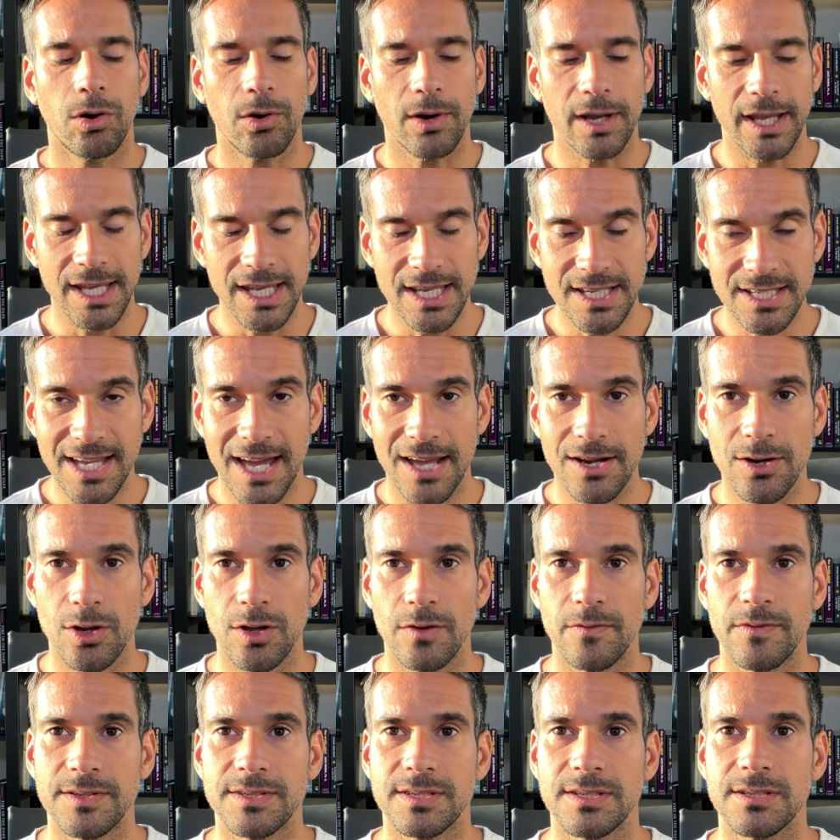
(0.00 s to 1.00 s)
ease our
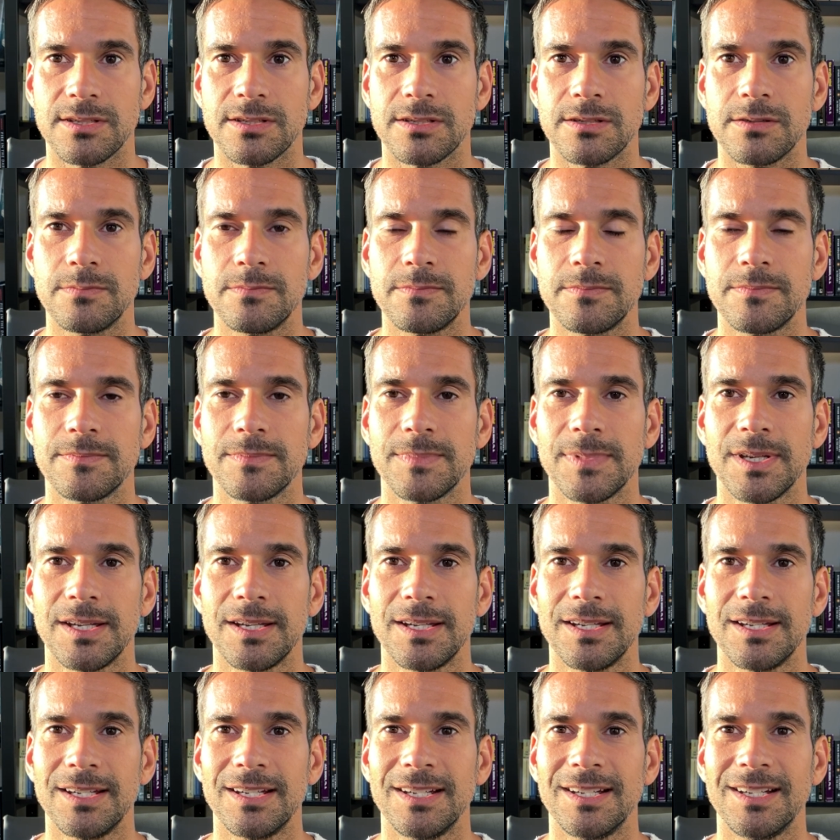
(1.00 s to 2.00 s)
nervous system,
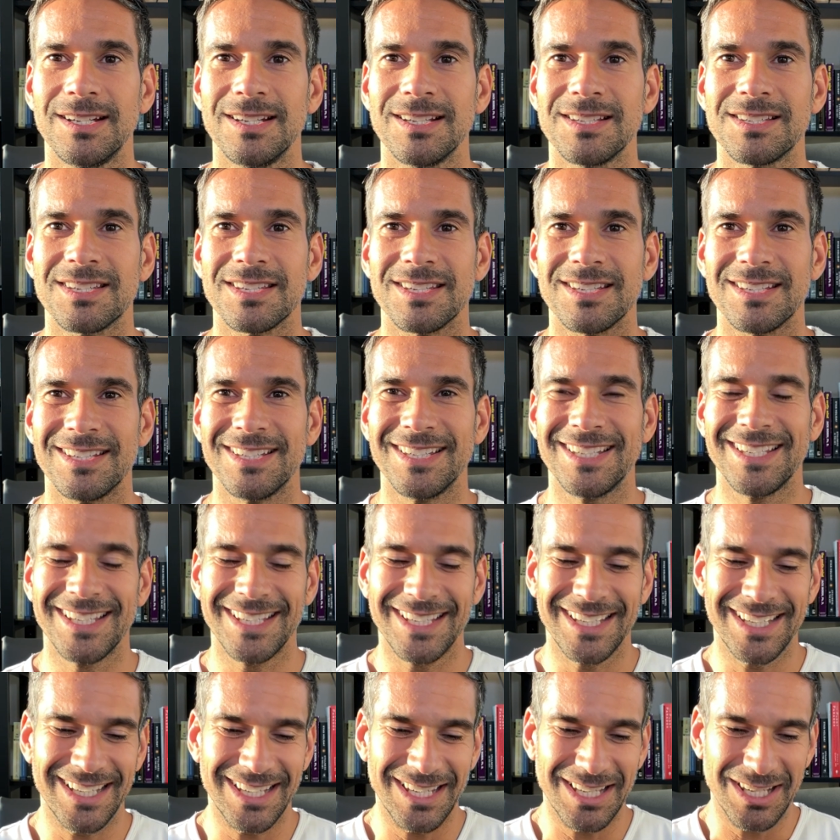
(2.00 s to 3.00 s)
to
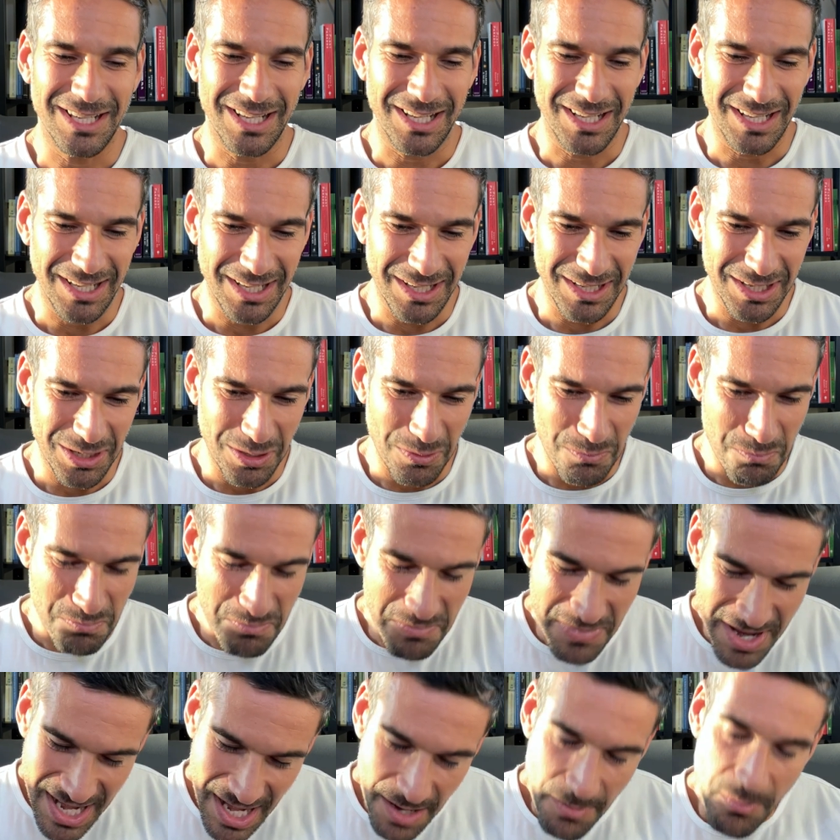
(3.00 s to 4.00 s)

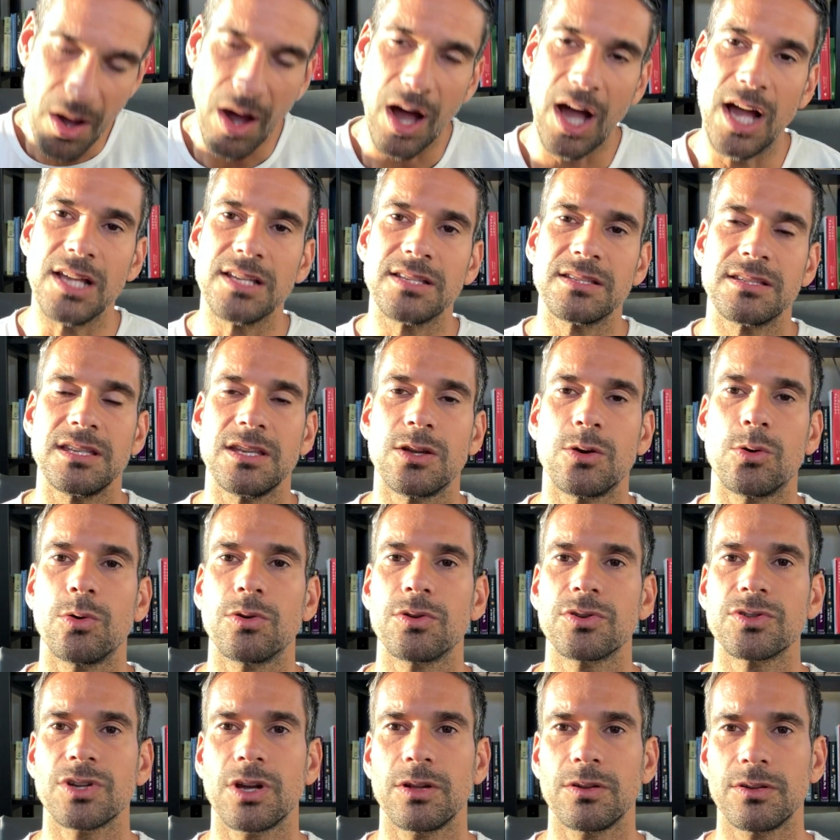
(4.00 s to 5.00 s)
minimize the
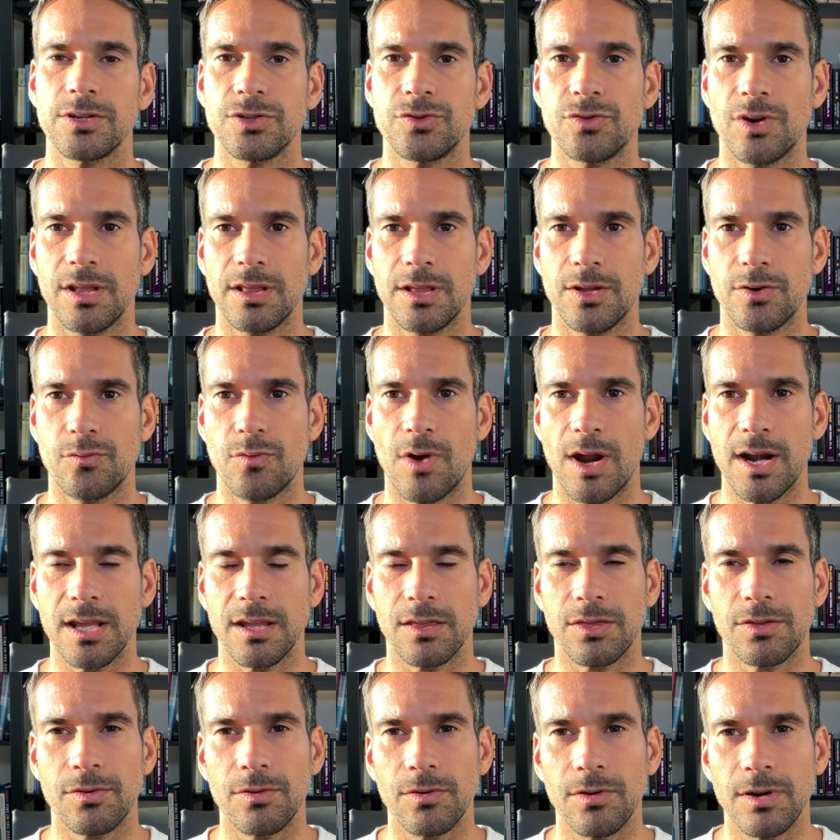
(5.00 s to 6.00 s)
cortisol and adrenaline running
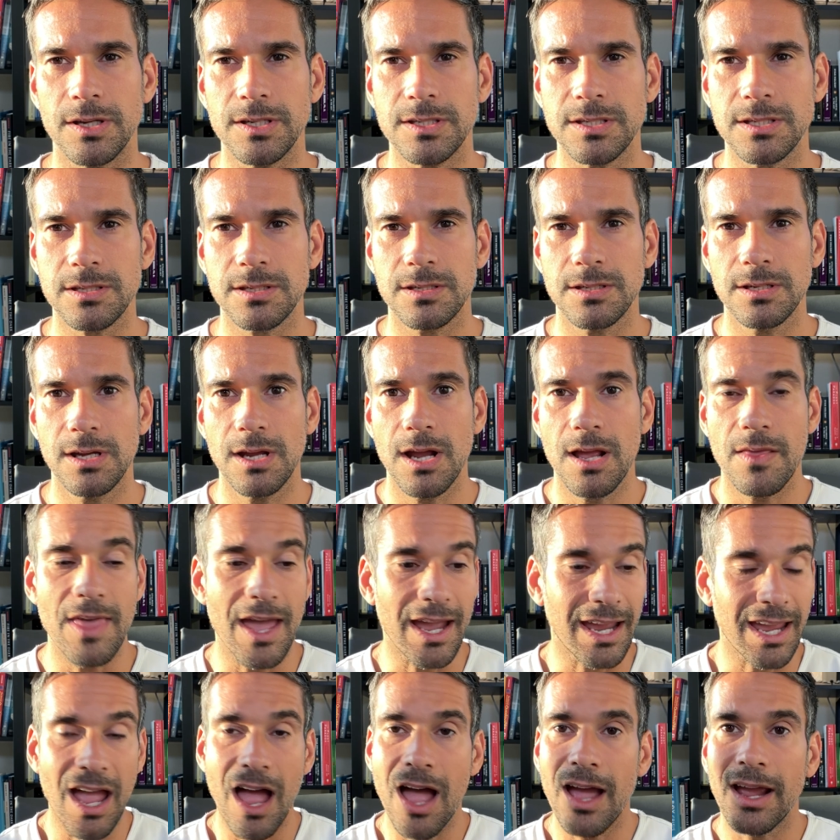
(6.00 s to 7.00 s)
through us.
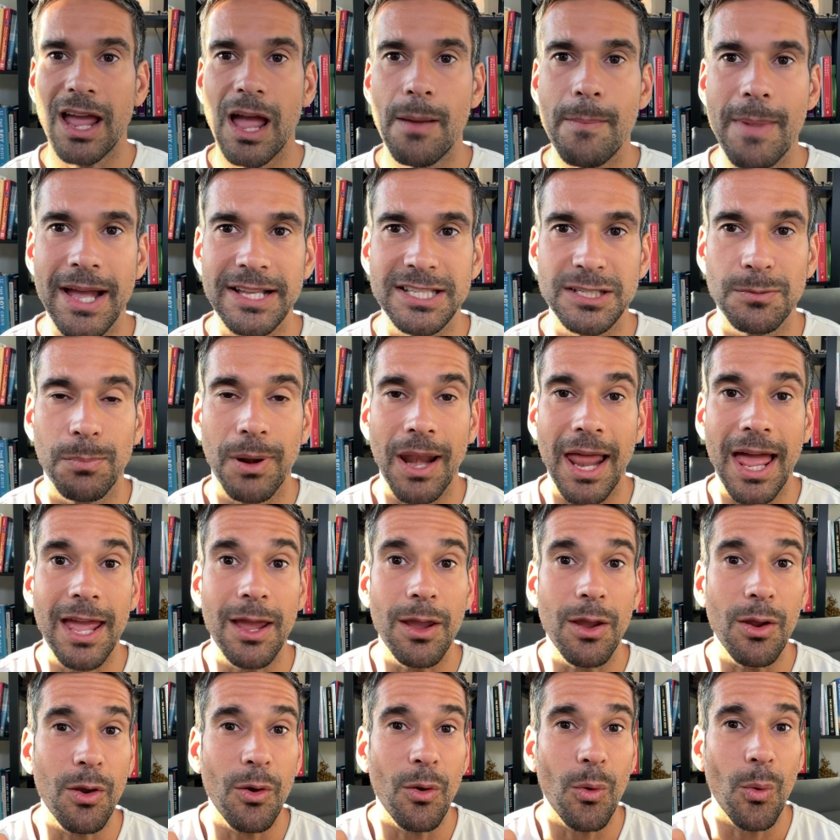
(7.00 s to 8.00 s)
That can't come out to
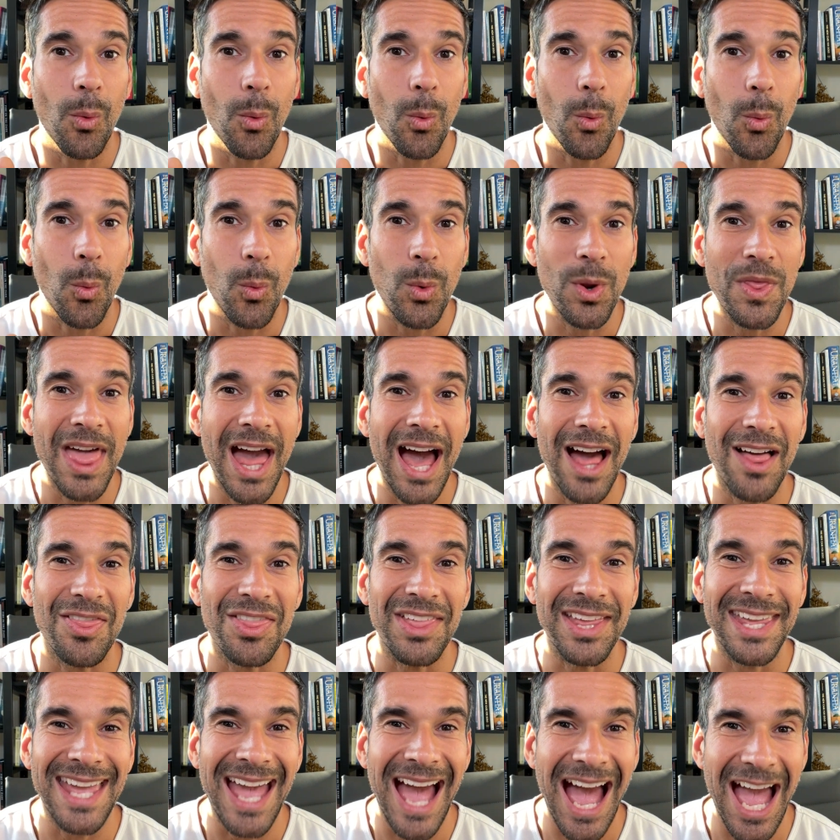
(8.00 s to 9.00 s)
play without
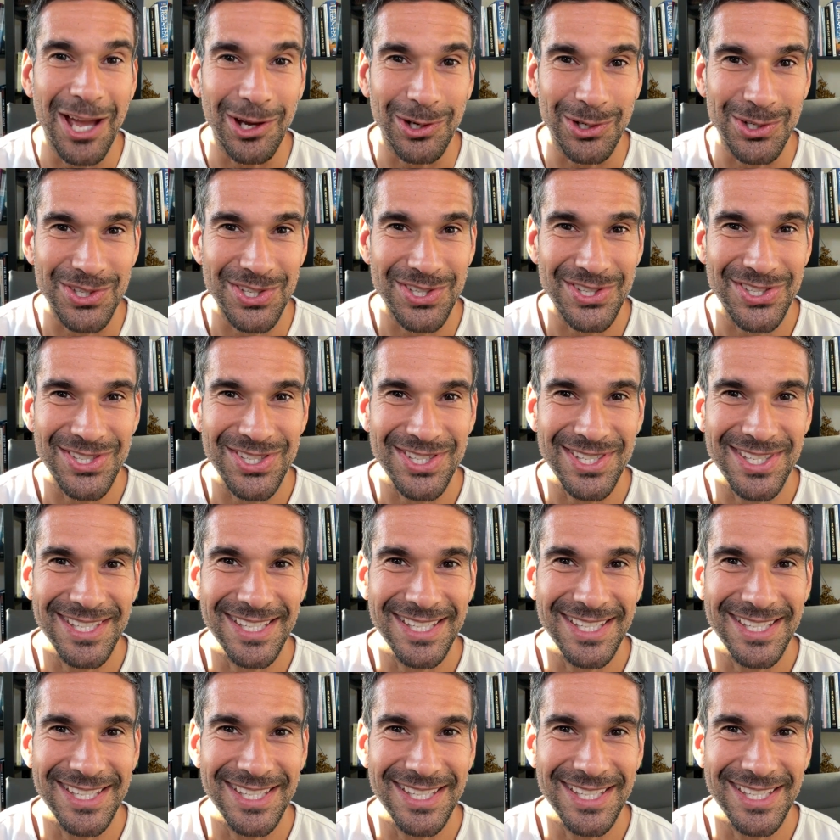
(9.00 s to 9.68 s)
the chaos.